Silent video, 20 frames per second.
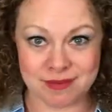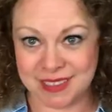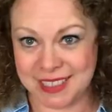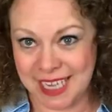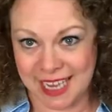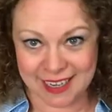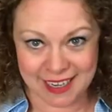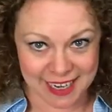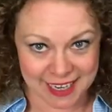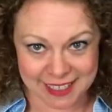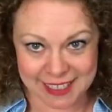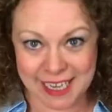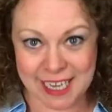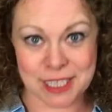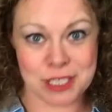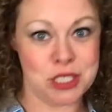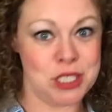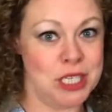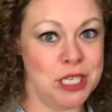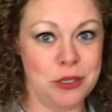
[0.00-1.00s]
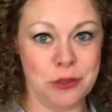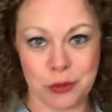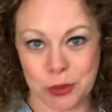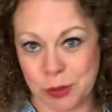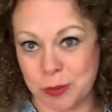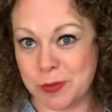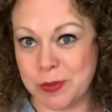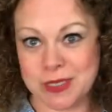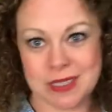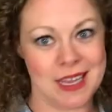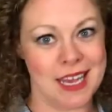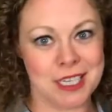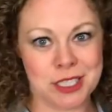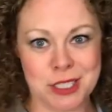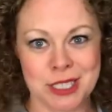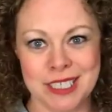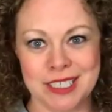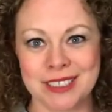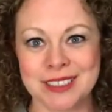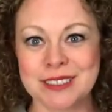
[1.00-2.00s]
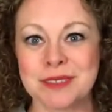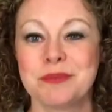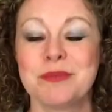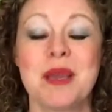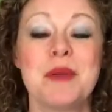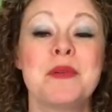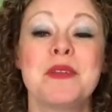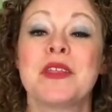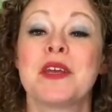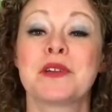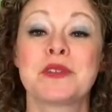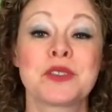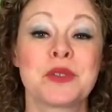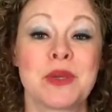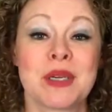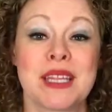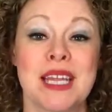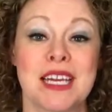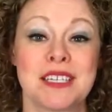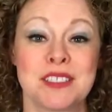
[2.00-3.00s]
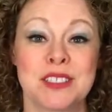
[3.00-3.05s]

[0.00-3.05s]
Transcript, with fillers: said ADHD group slash guild, maybe they're doing that